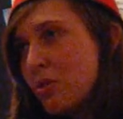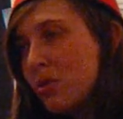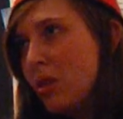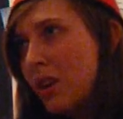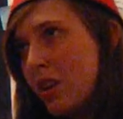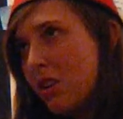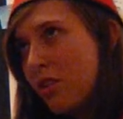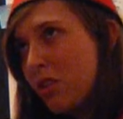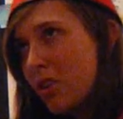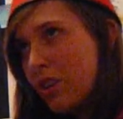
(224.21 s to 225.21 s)
So
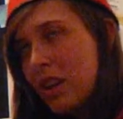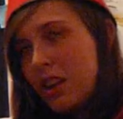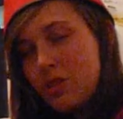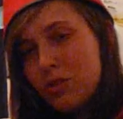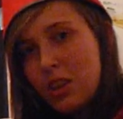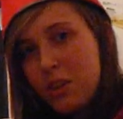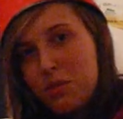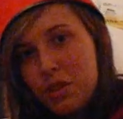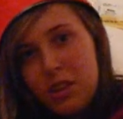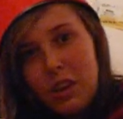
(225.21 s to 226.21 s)
there are 8 or
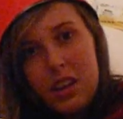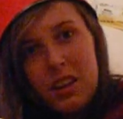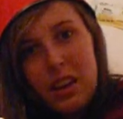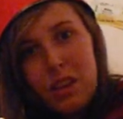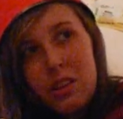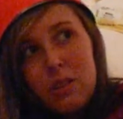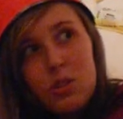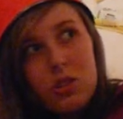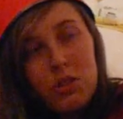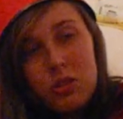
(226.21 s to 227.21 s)
9 of you, and I
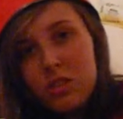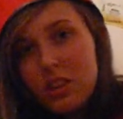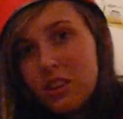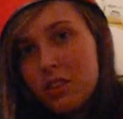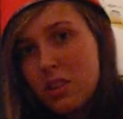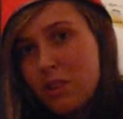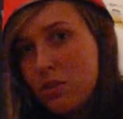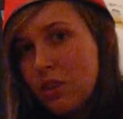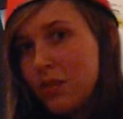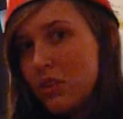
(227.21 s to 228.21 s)
think you should all do that
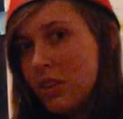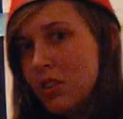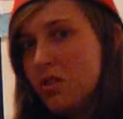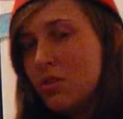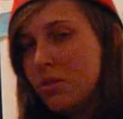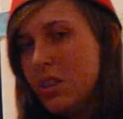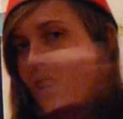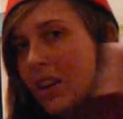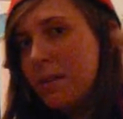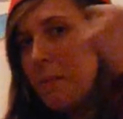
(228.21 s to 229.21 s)
if you haven't done. So
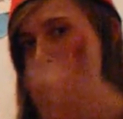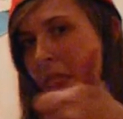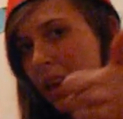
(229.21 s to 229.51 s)
yeah.